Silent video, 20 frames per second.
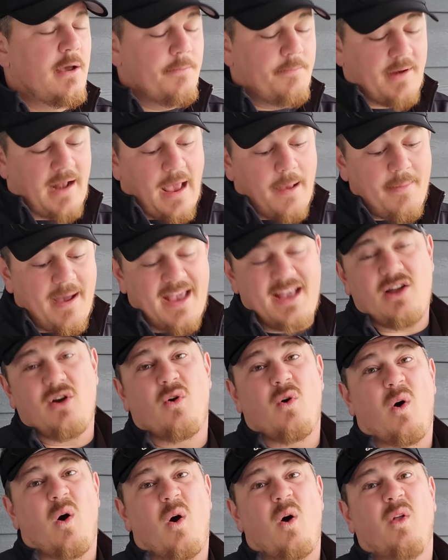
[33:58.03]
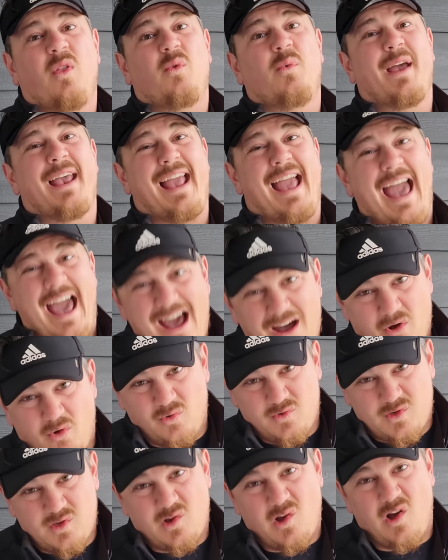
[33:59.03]
but I might go all the way
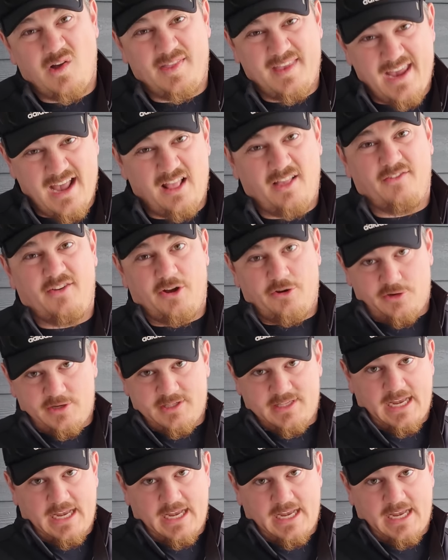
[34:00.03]
out on the elevator because